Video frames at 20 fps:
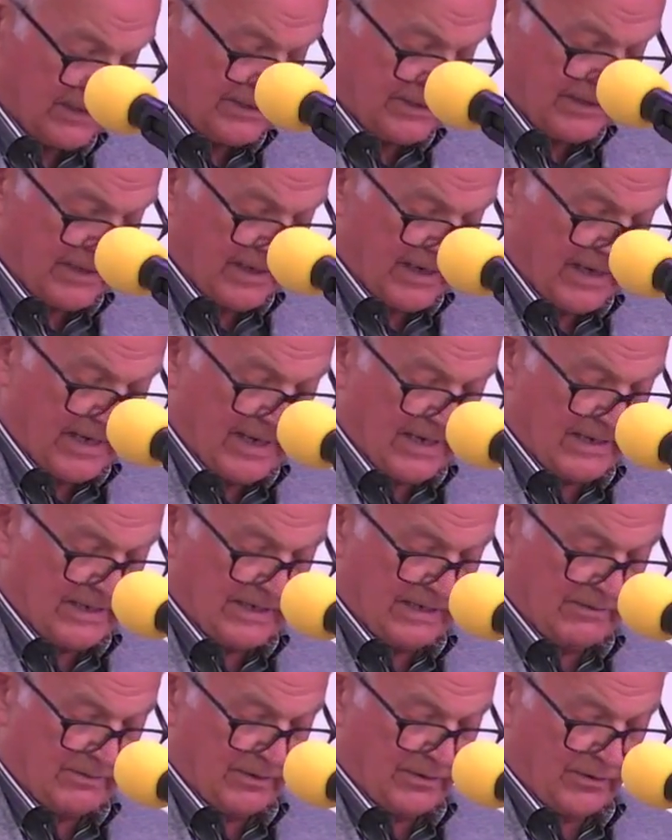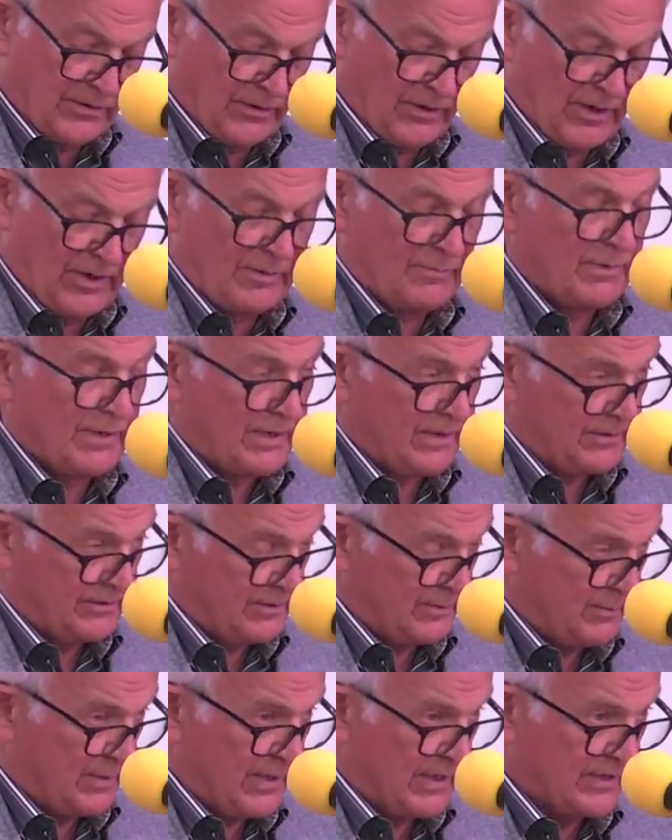that I hadn't even thought about
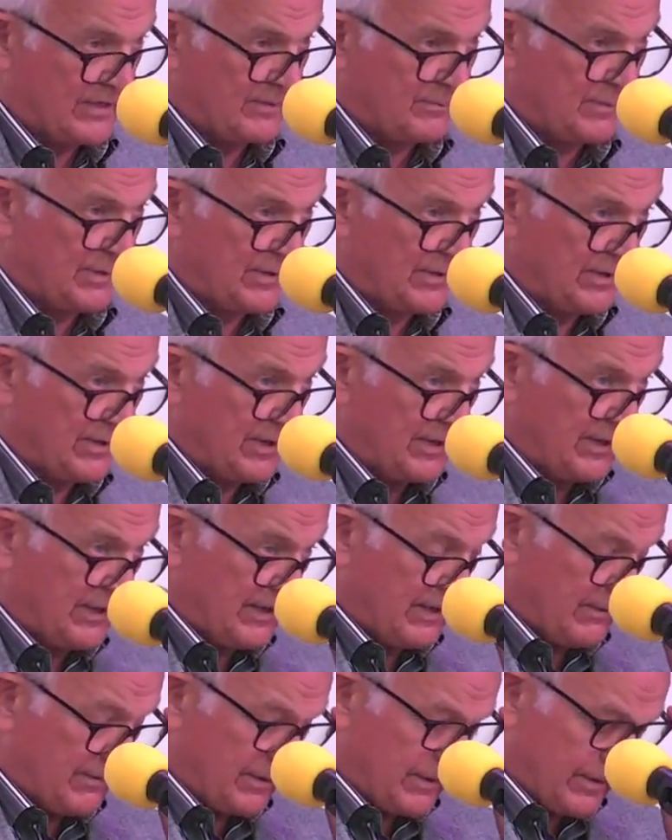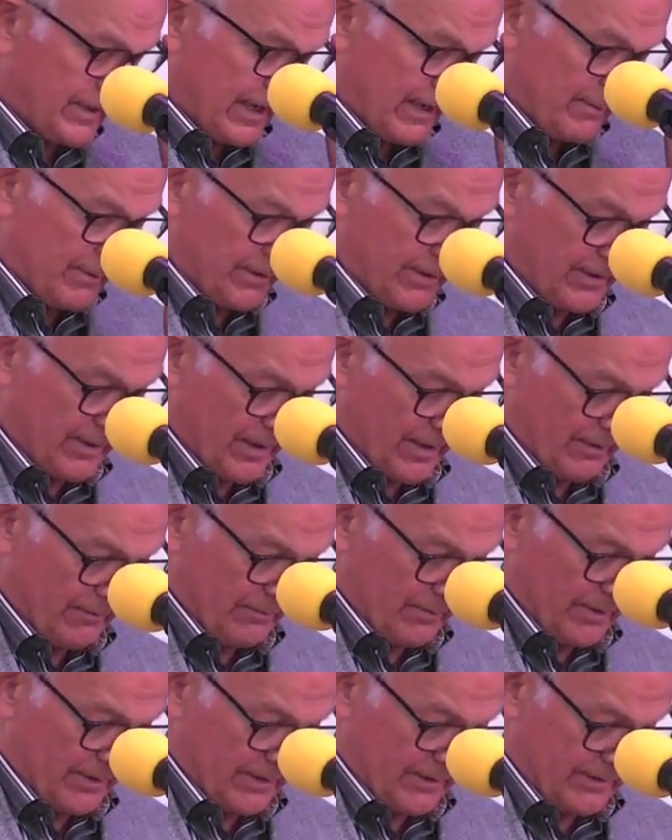the possibility of a Sabbath
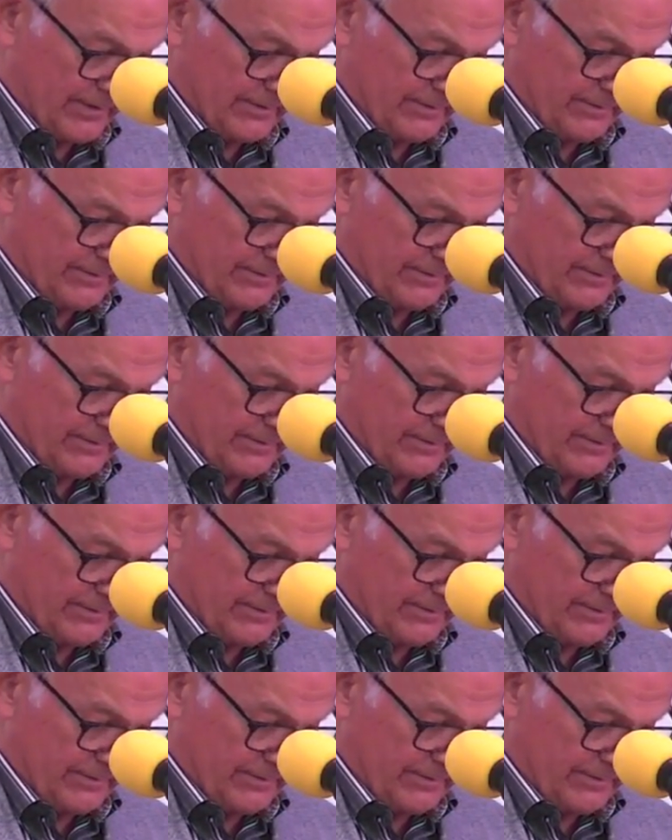conflict.